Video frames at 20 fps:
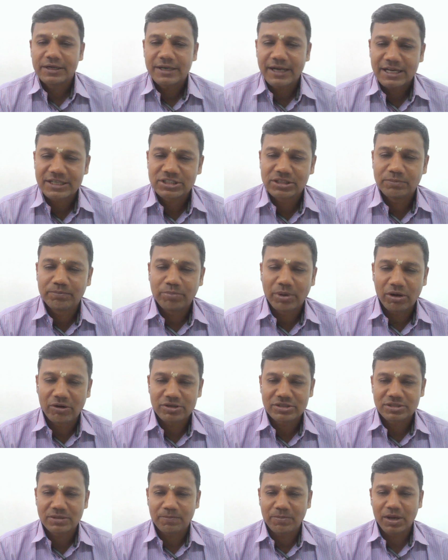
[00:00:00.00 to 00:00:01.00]
traction power
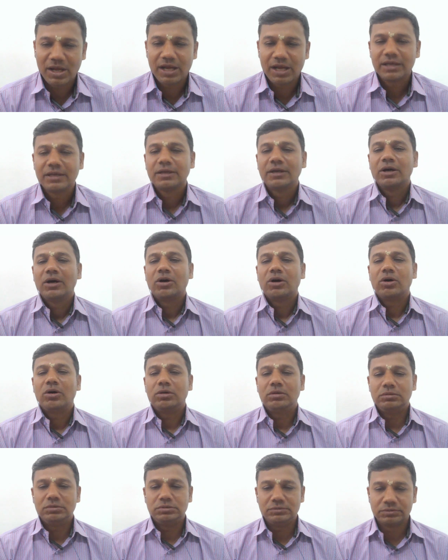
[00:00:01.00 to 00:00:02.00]
supply
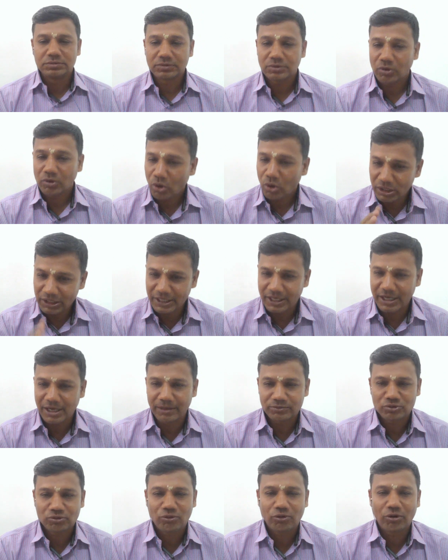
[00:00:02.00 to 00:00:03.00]
only
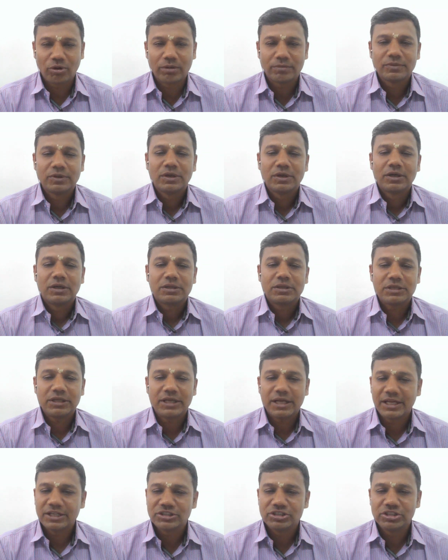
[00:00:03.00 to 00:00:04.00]
comes from the
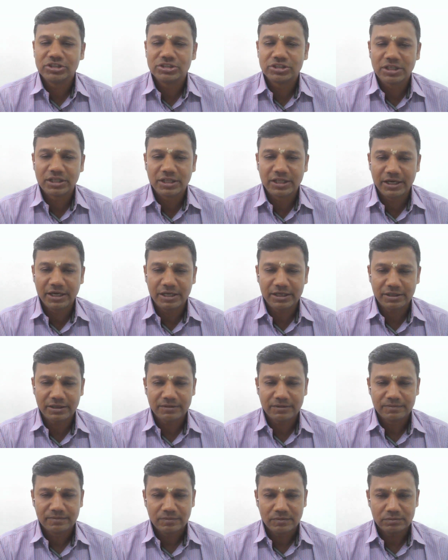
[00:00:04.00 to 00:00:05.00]
engine generator,
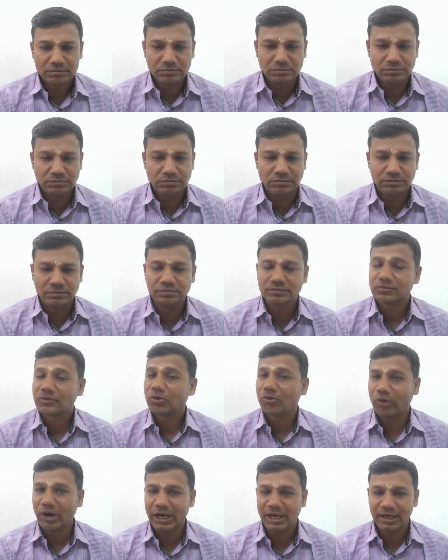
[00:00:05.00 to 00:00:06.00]

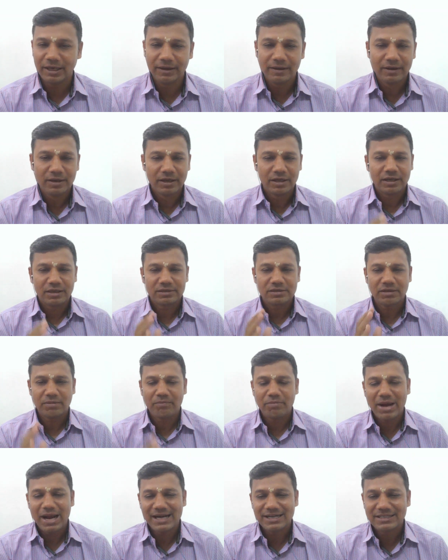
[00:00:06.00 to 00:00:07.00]
while the
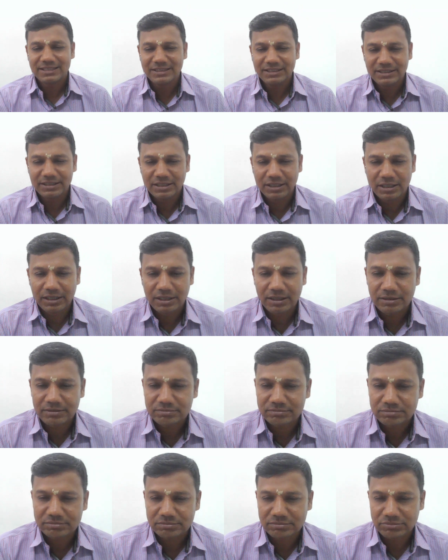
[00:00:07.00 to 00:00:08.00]
battery
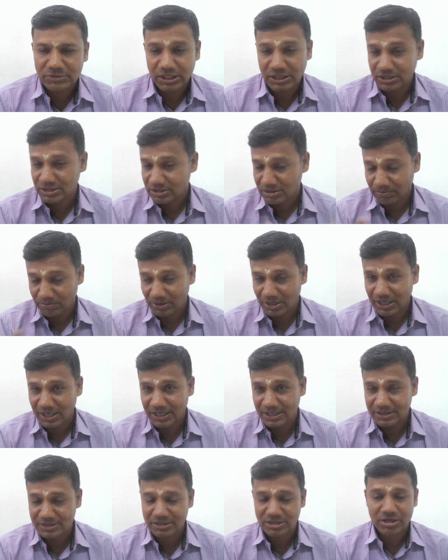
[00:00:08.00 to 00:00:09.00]
neither
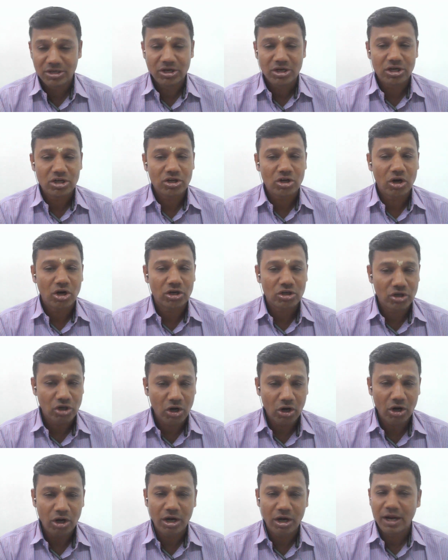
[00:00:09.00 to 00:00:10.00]
supplies nor
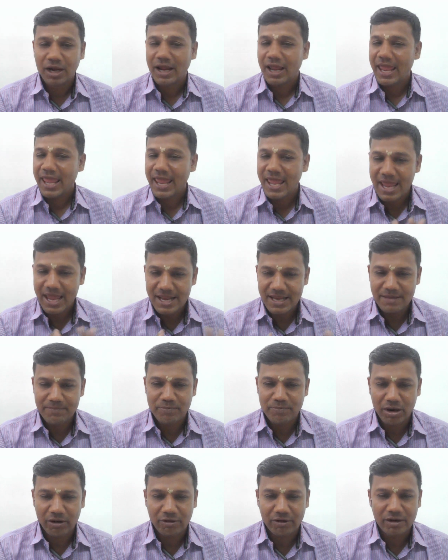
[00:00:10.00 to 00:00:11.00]
draw any
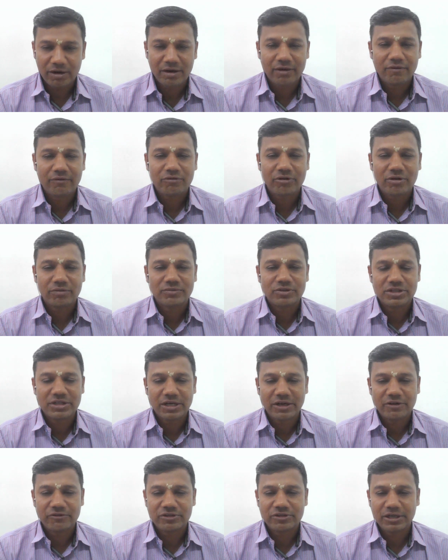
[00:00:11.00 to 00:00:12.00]
power from the
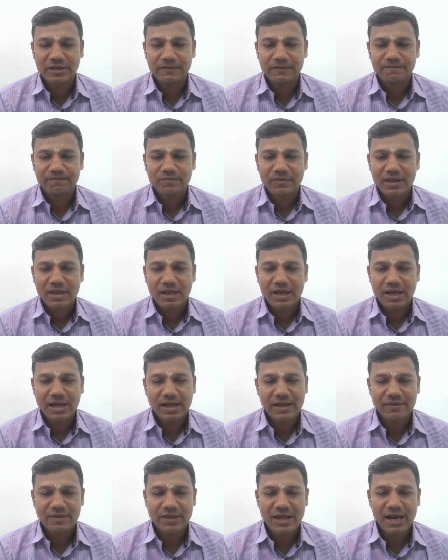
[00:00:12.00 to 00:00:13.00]
drivetrain,
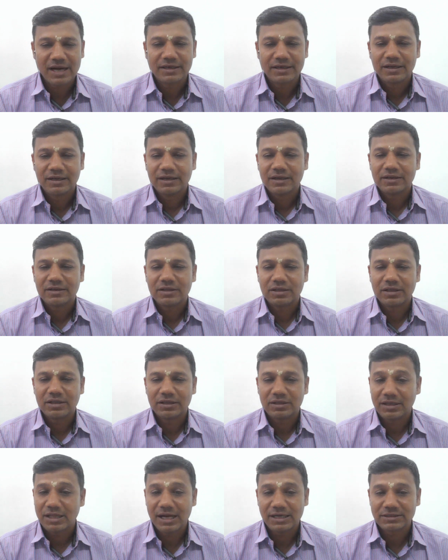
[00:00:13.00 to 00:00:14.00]
and
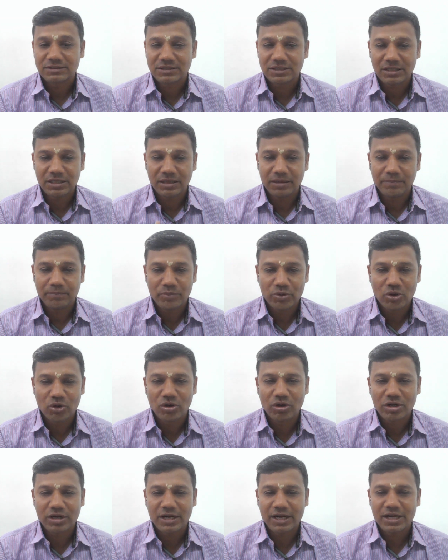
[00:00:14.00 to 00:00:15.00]
that's the
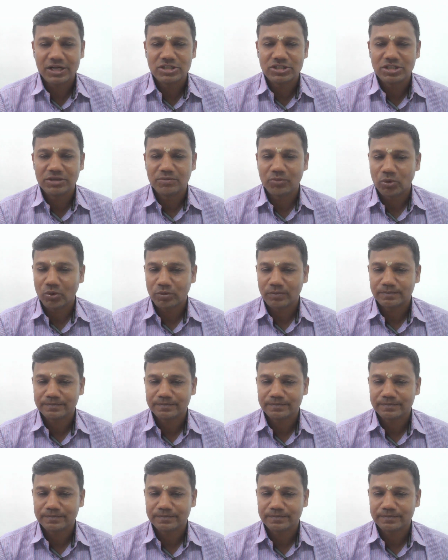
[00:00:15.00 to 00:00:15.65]
pure engine mode.